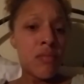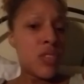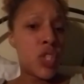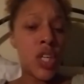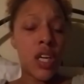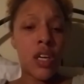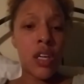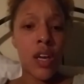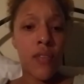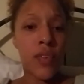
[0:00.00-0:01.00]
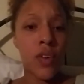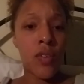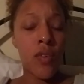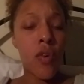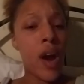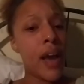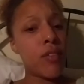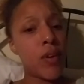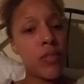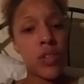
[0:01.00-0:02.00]
she ain't good enough for you, or I
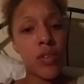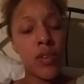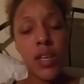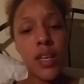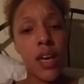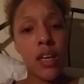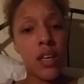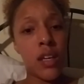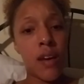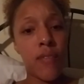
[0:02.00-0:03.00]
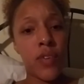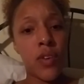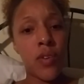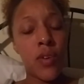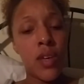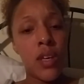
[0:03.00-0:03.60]
agree with you, he ain't good enough for you,